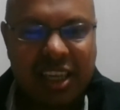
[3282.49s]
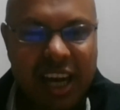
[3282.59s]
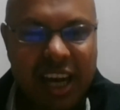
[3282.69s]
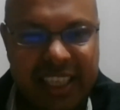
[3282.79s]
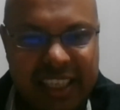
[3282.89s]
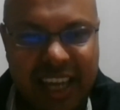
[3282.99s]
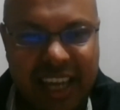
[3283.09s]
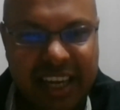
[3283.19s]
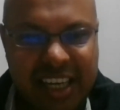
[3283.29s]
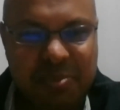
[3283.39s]
I think
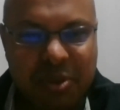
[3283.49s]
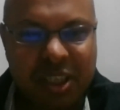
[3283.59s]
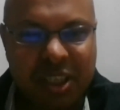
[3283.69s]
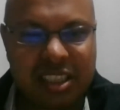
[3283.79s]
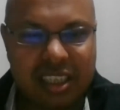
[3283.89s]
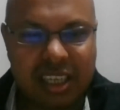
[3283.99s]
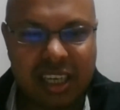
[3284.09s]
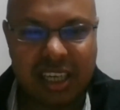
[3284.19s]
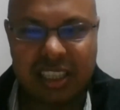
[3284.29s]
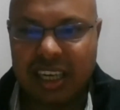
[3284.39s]
Aaron has put in
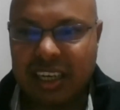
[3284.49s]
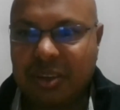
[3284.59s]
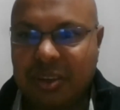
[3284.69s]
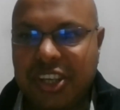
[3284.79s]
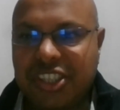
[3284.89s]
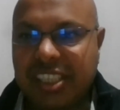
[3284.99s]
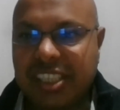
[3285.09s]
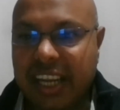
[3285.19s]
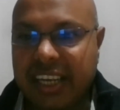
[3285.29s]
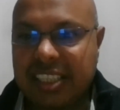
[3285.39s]
the
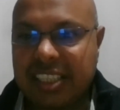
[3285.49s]
question, and